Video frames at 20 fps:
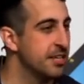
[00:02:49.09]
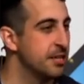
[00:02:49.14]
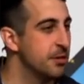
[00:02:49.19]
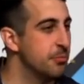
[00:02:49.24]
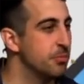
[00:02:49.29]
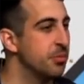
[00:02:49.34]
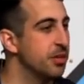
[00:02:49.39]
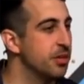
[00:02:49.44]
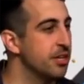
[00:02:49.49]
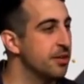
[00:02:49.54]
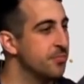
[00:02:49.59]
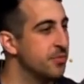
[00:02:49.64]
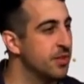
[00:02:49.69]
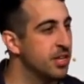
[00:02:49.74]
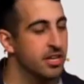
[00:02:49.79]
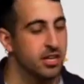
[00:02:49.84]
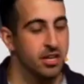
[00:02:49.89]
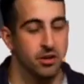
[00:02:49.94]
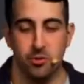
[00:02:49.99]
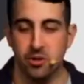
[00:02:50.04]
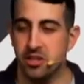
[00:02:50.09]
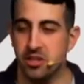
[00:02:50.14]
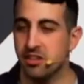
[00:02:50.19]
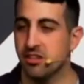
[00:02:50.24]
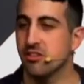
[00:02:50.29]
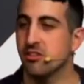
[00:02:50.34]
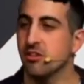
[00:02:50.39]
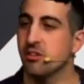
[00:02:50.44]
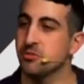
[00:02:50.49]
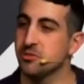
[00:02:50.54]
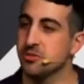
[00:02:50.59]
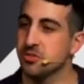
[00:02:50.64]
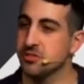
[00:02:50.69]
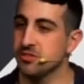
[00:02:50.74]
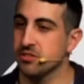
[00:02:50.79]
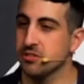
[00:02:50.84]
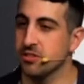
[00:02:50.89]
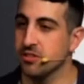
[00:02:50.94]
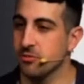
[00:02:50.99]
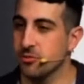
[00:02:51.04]
But with those,
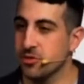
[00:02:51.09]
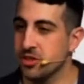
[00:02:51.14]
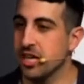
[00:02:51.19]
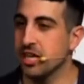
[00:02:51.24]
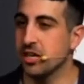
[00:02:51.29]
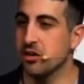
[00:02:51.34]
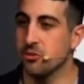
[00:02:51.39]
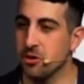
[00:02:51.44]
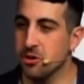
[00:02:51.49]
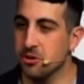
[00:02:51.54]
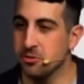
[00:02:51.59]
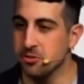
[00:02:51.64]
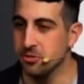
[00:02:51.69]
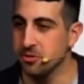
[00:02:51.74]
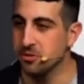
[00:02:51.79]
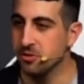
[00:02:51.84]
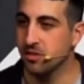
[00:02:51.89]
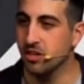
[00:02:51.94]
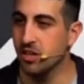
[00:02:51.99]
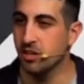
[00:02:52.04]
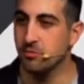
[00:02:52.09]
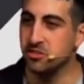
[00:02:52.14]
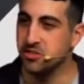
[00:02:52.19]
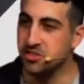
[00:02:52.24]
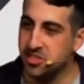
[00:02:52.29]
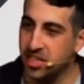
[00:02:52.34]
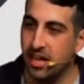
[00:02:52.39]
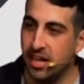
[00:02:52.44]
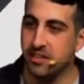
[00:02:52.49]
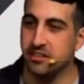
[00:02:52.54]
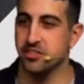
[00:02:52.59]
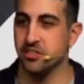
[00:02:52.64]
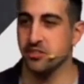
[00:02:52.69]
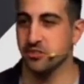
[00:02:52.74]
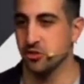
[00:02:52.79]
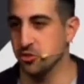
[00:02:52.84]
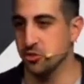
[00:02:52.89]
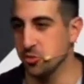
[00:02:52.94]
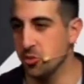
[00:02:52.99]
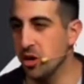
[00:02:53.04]
with that growth comes challenges as
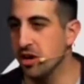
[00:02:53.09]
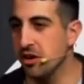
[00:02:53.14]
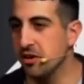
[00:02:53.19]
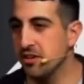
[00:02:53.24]
well.